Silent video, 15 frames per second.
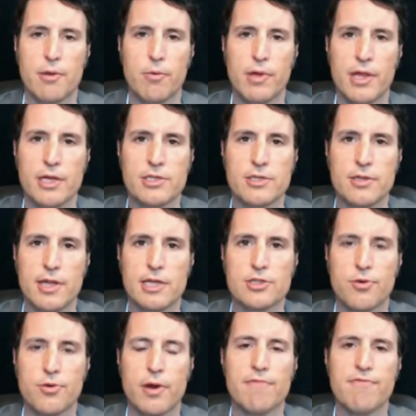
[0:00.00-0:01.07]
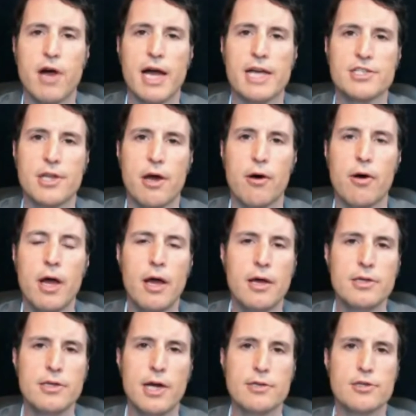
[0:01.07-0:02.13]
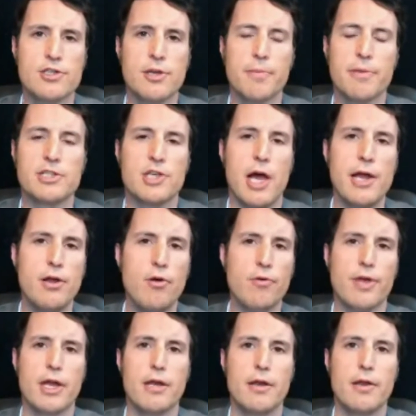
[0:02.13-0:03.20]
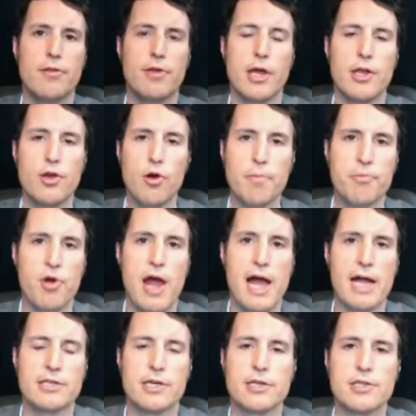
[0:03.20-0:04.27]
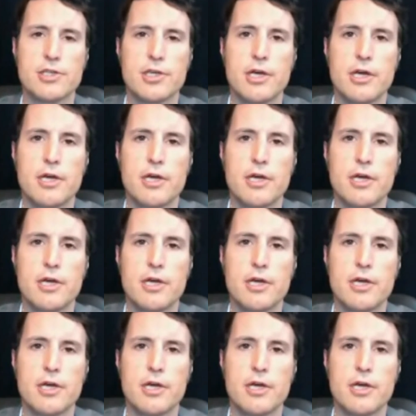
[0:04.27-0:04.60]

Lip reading: Well, that's great advice. Now, Dr. Simkins, I know that your practice